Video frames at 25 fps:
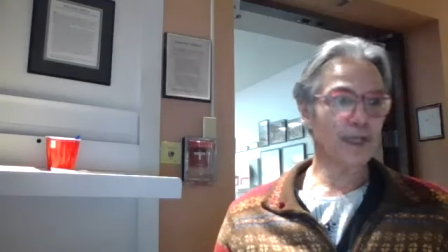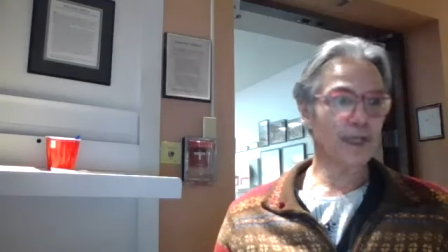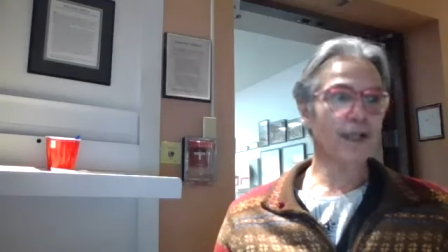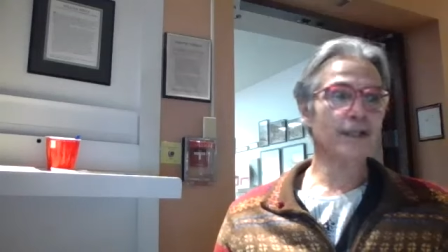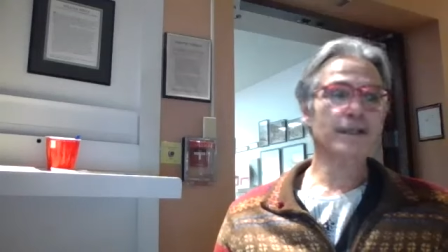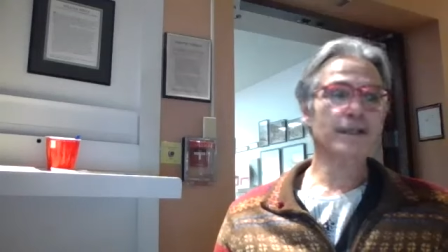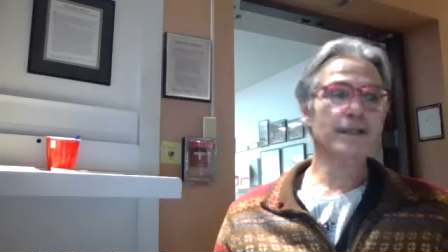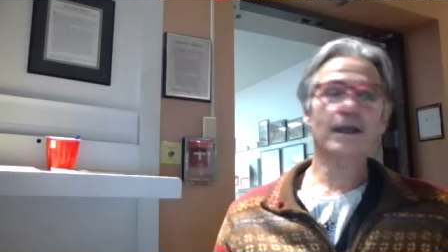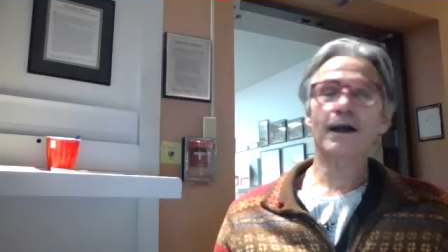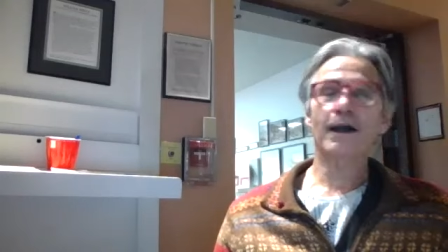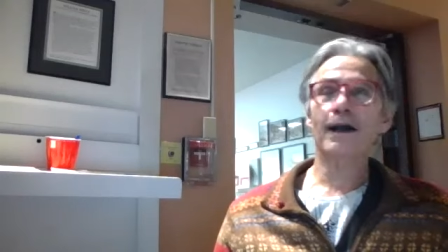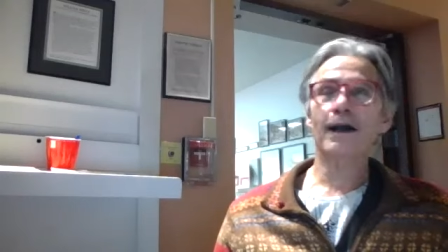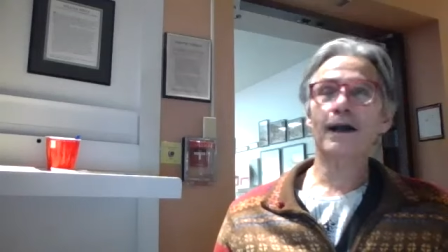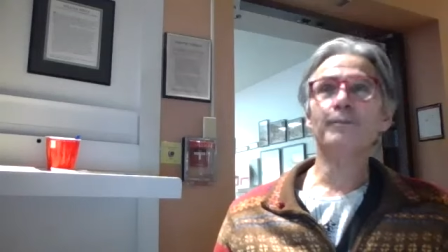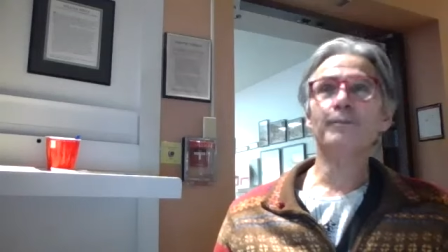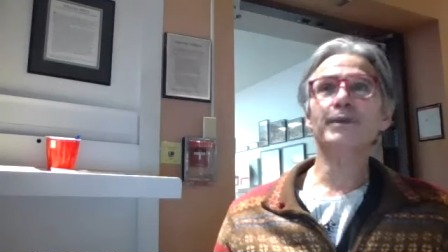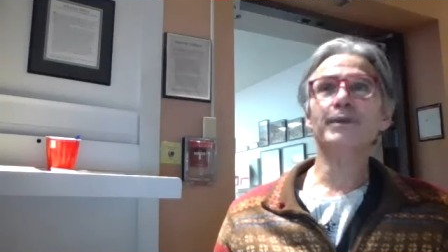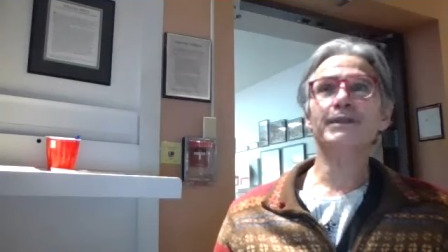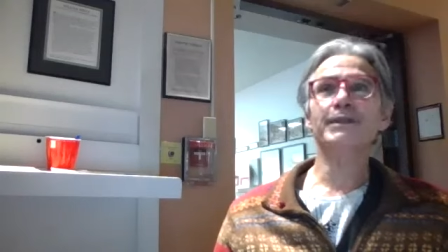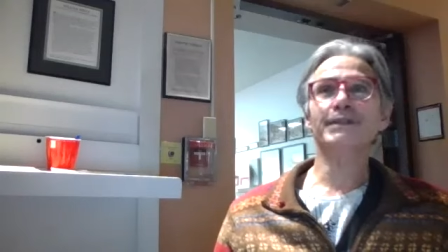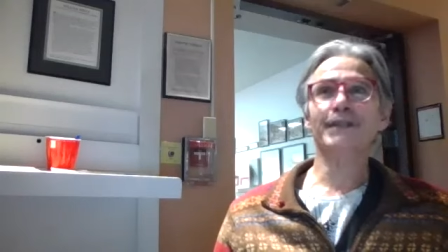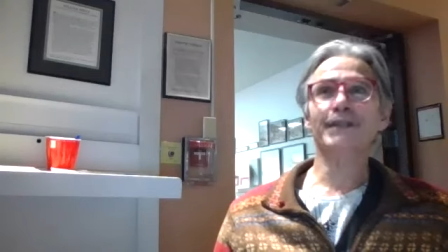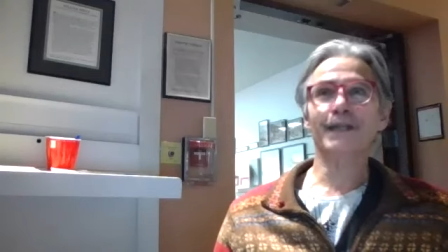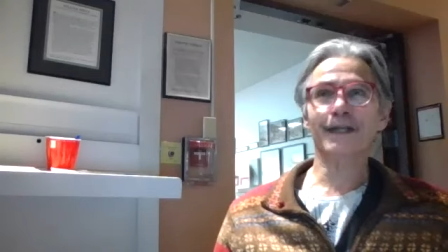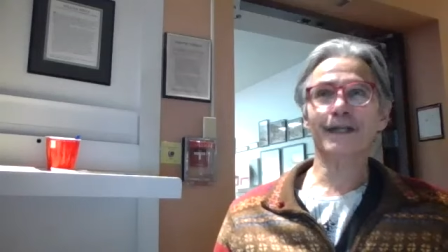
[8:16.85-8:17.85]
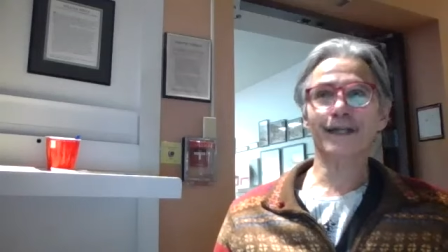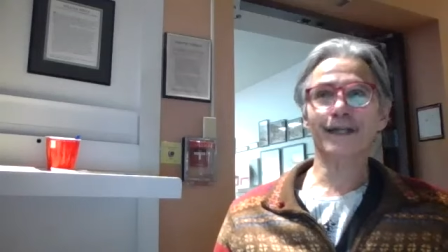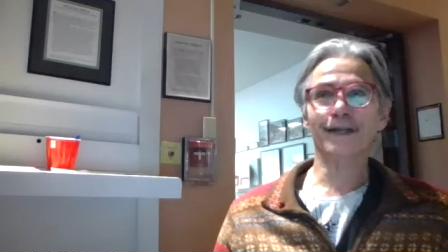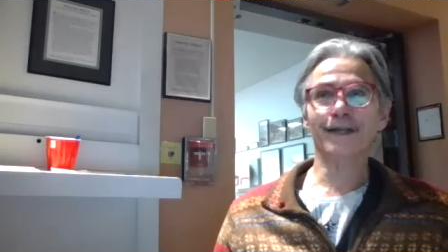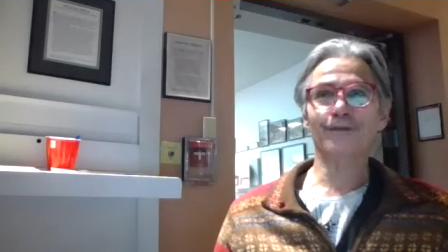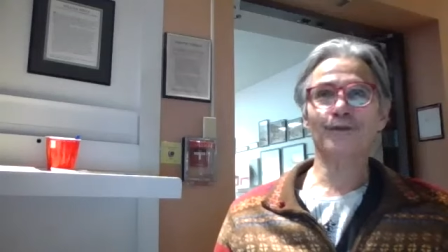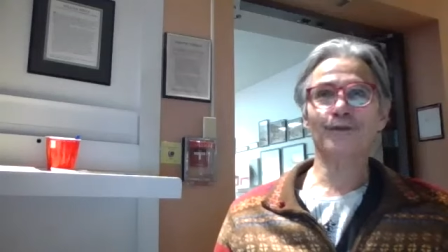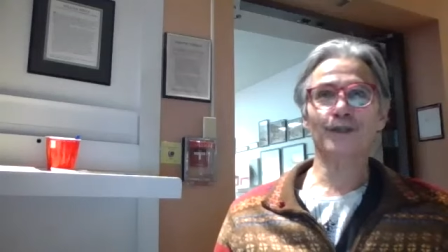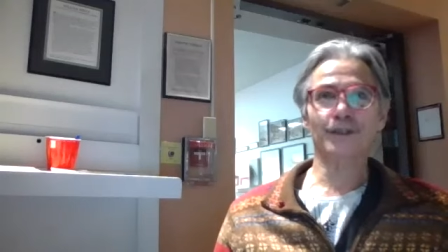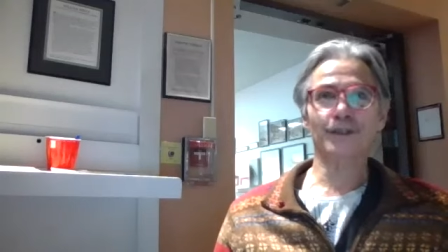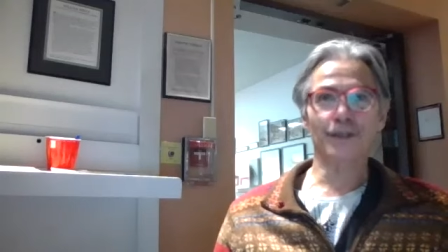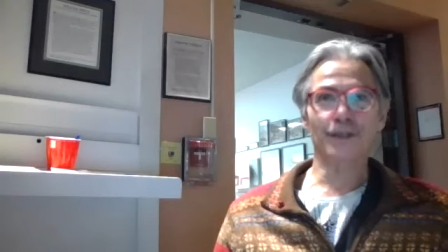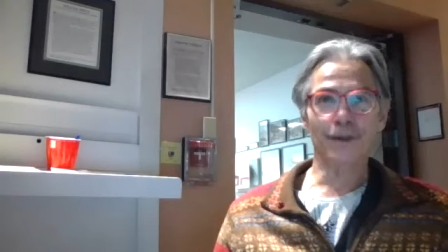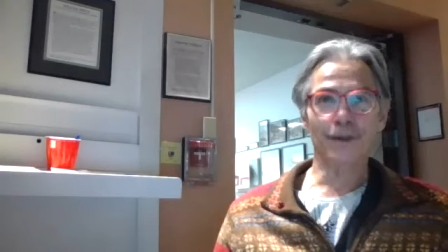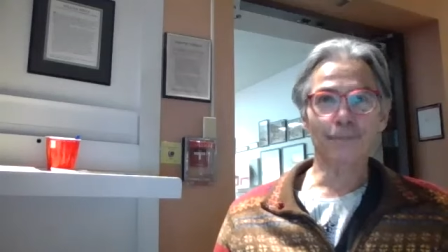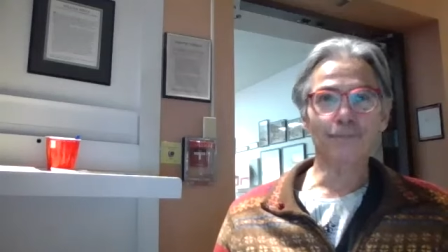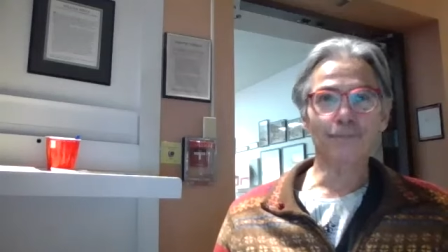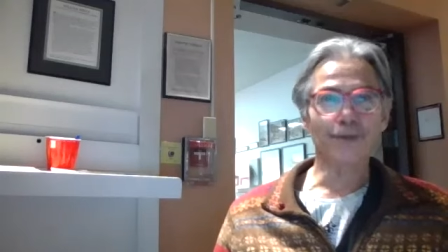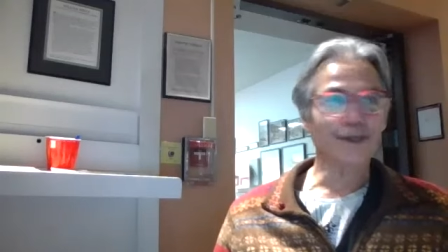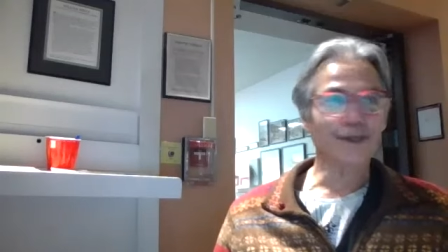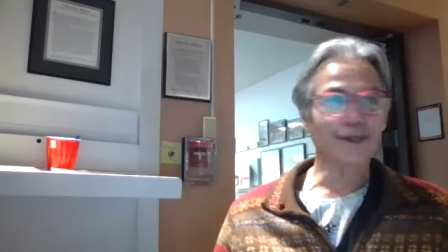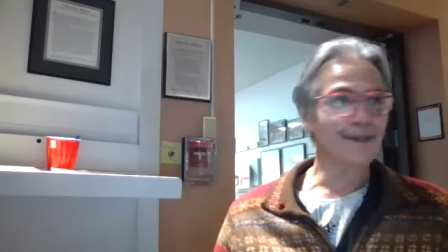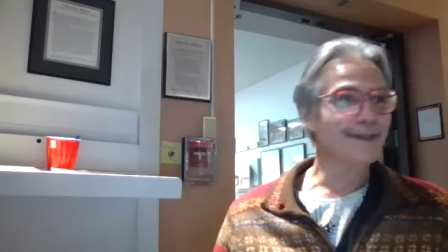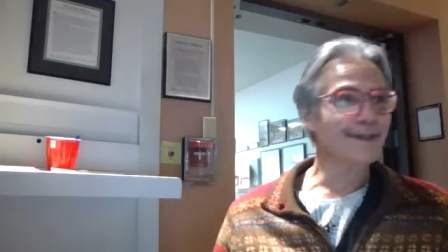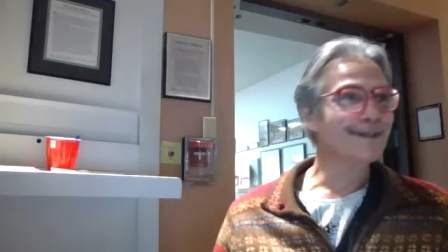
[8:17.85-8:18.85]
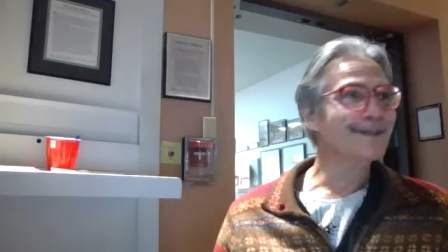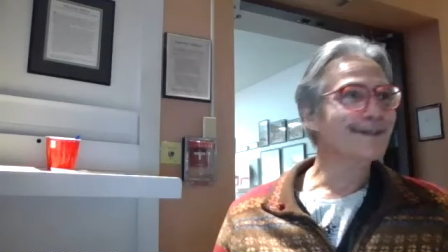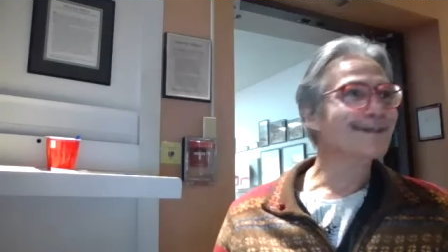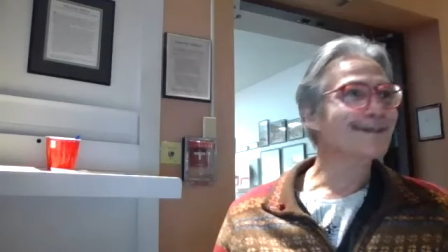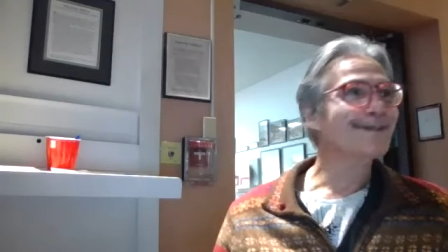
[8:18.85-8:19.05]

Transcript: all compensating for something,